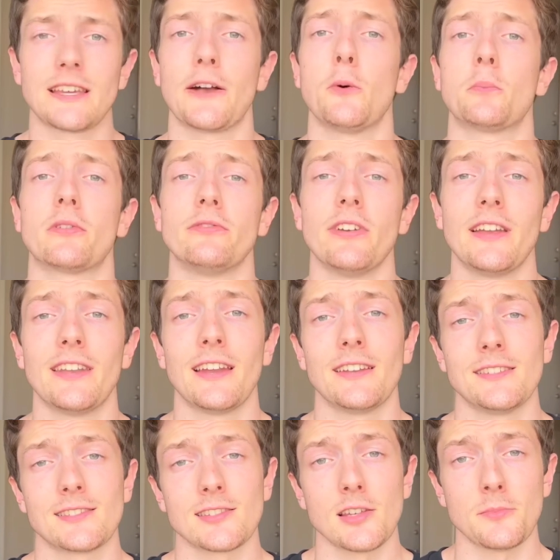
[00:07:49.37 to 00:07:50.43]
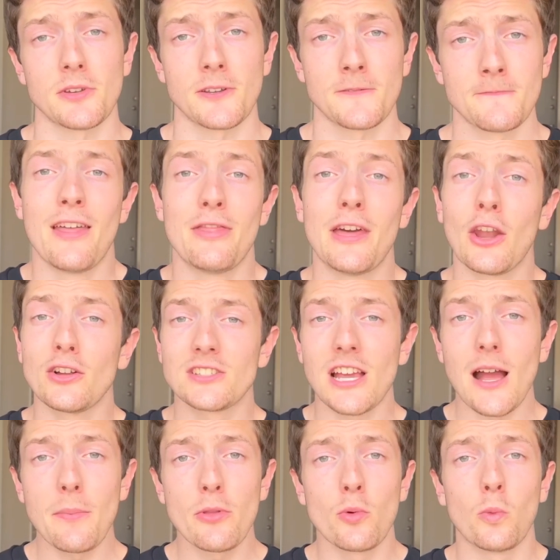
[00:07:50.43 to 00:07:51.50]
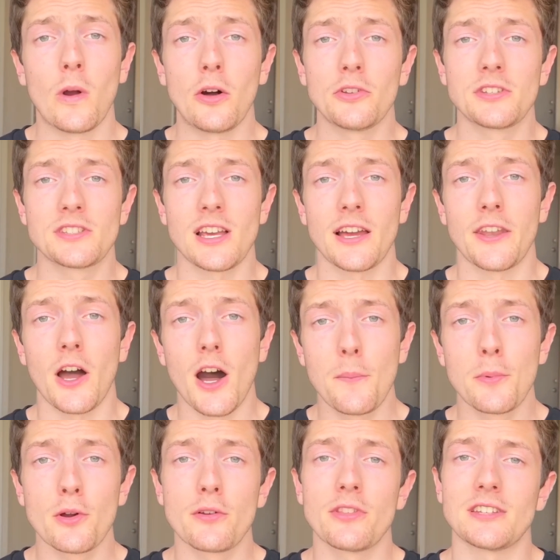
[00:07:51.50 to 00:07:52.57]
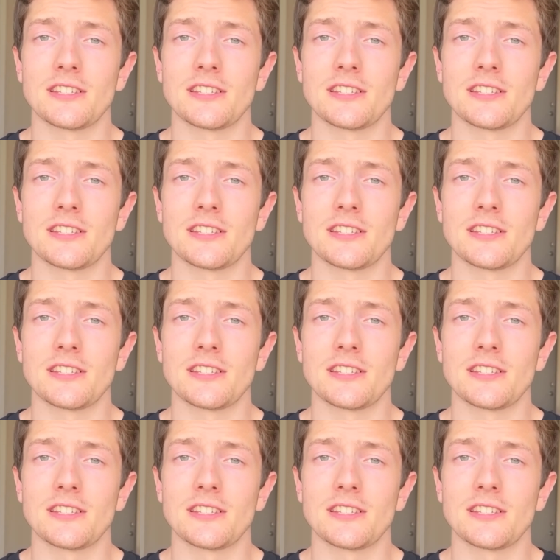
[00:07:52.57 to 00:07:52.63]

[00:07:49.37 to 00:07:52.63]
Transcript: to help prevent any slipping. Then on top of the well-designed upper, the